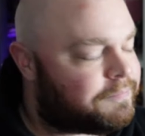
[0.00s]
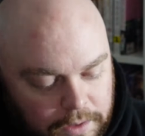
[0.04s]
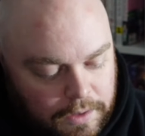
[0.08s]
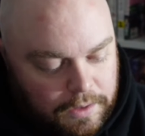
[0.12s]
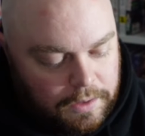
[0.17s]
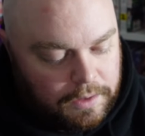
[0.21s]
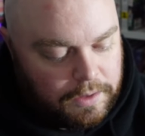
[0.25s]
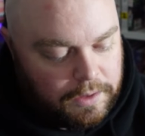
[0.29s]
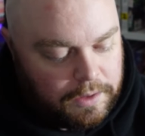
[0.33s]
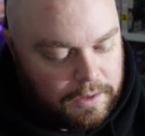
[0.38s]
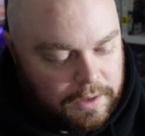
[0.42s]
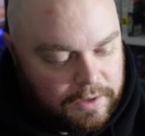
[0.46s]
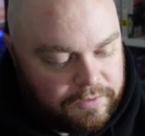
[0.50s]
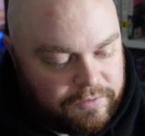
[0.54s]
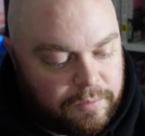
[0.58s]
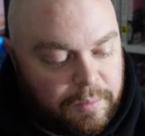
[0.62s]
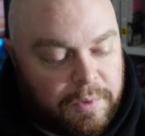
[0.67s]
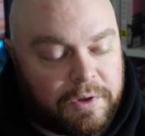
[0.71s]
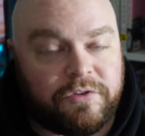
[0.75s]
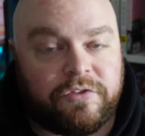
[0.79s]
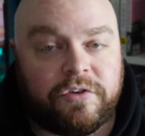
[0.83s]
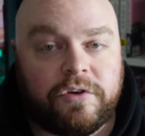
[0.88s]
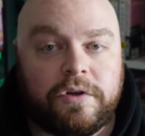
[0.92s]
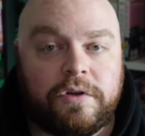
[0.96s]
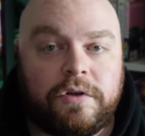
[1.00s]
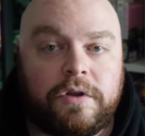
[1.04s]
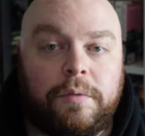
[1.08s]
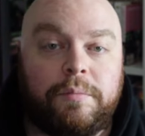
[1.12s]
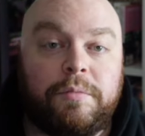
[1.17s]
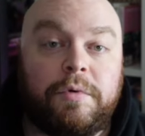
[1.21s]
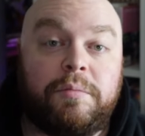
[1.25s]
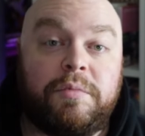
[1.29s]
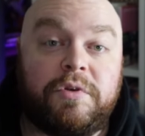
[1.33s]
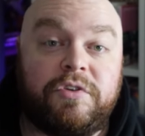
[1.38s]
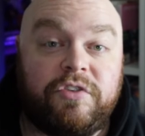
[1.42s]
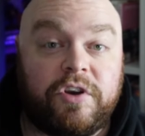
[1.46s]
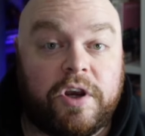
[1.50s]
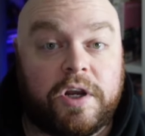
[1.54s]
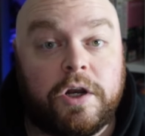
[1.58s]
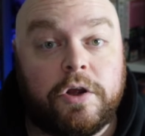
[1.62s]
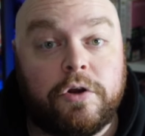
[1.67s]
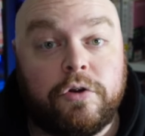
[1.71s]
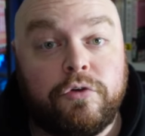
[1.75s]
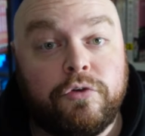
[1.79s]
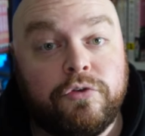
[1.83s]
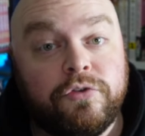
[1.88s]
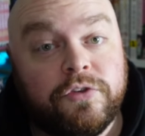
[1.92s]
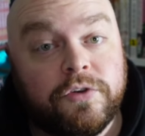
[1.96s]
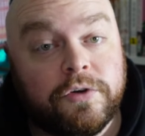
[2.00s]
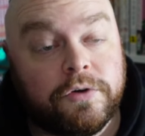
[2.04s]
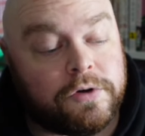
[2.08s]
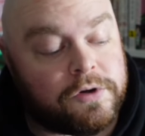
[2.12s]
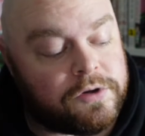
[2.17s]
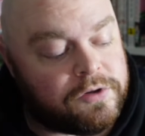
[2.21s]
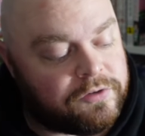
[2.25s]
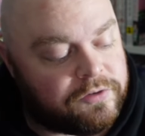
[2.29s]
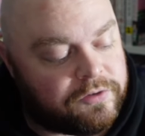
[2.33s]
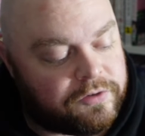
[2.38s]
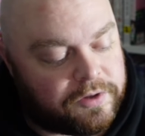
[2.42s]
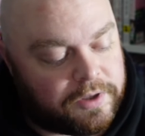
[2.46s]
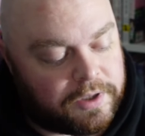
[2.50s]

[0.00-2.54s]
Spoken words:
And as I mentioned, I'm going to be checking out a new series,